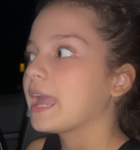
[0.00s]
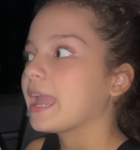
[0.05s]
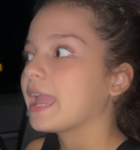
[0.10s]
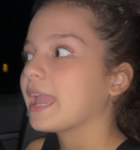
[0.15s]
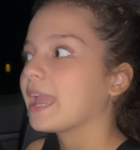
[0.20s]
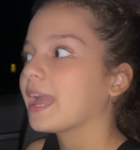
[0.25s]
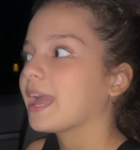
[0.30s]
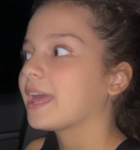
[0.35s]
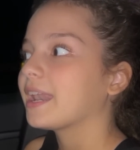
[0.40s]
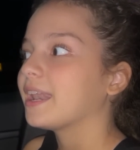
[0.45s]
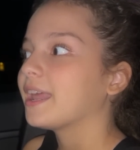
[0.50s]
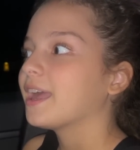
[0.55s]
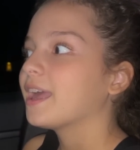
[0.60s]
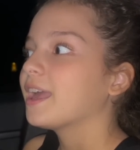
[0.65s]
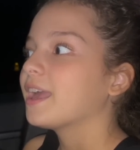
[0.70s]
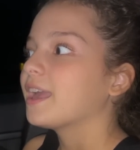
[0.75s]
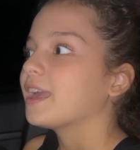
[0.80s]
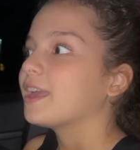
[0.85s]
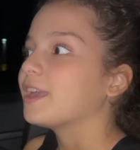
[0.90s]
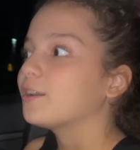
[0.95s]

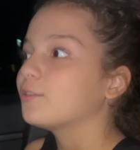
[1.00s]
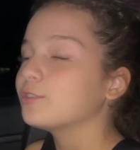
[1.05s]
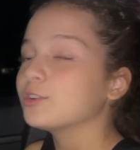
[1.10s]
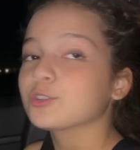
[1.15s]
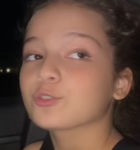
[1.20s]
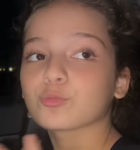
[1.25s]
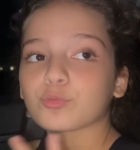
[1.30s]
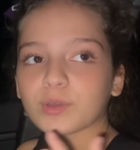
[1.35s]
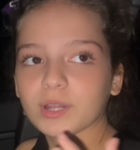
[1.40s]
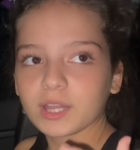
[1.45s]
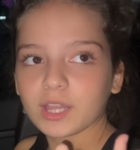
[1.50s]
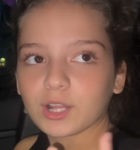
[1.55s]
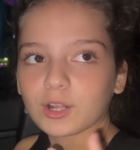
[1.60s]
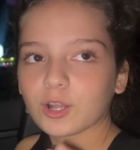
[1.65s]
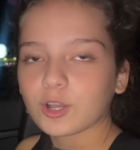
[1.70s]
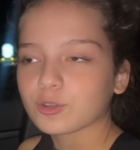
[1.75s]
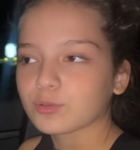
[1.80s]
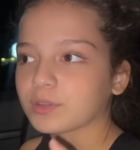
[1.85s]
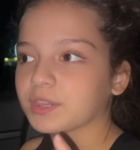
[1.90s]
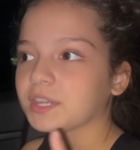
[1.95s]
And it was really
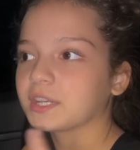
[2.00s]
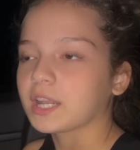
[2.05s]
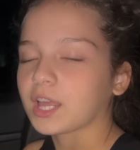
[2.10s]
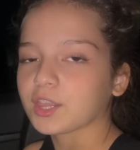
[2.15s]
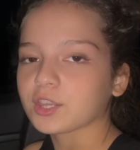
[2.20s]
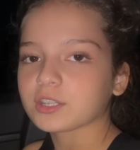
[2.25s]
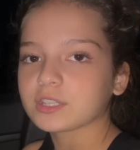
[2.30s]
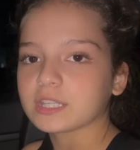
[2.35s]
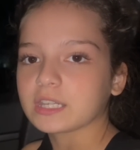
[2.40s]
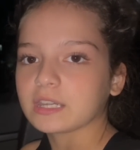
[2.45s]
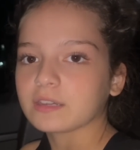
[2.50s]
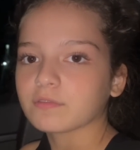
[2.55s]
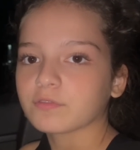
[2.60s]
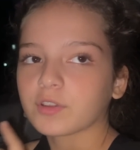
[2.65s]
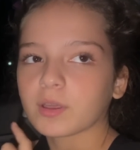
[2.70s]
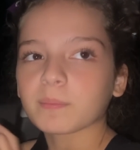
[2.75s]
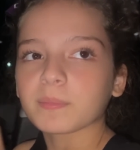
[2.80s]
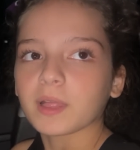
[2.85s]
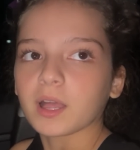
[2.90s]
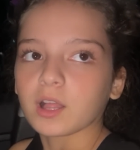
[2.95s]
close with another team
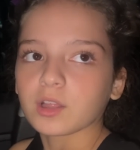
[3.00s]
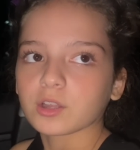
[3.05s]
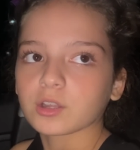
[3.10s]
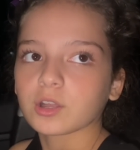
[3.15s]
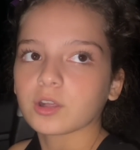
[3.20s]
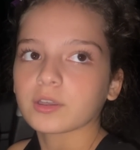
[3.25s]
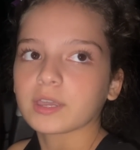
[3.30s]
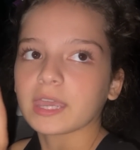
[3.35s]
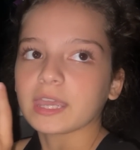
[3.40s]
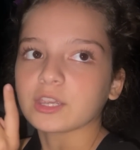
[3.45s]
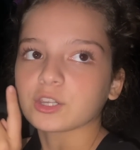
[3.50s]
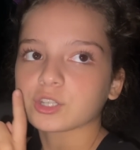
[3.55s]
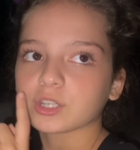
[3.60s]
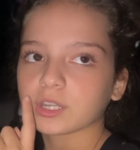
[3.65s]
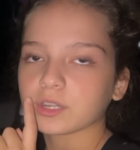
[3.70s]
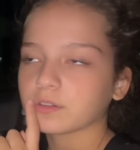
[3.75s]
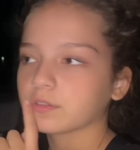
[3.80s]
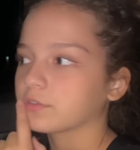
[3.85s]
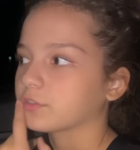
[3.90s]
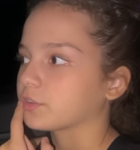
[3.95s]
from the other
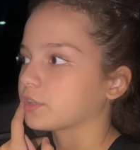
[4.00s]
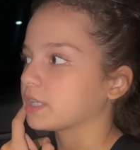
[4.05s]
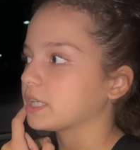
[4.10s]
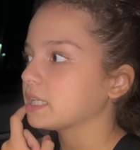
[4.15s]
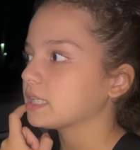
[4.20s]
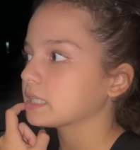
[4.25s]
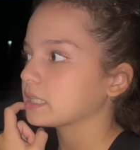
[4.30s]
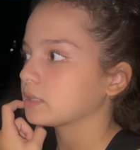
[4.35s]
location, Freeze.